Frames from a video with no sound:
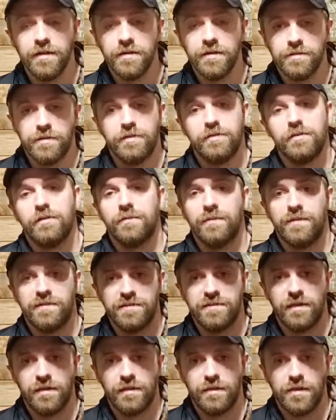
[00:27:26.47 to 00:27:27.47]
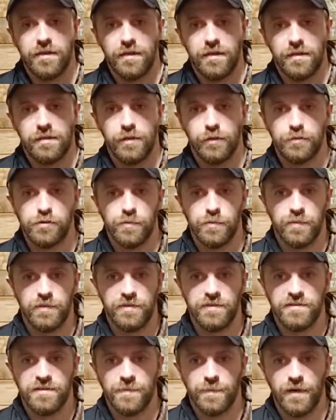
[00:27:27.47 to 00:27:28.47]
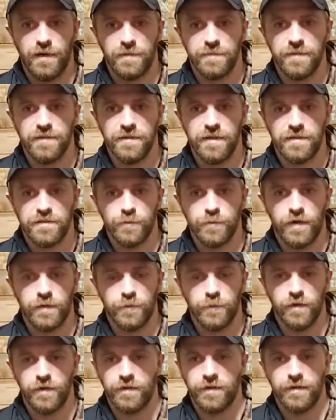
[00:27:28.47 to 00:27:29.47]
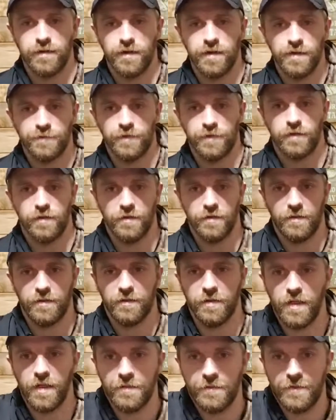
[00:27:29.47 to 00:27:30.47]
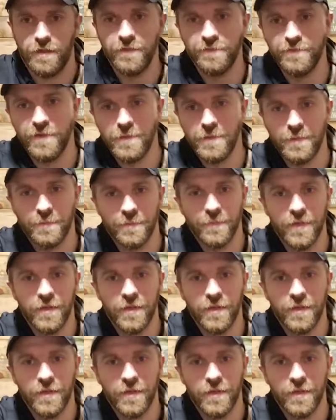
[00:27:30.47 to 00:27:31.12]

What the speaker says: So I told him to send it to the local police department. That's where I work, and I never heard another thing from him.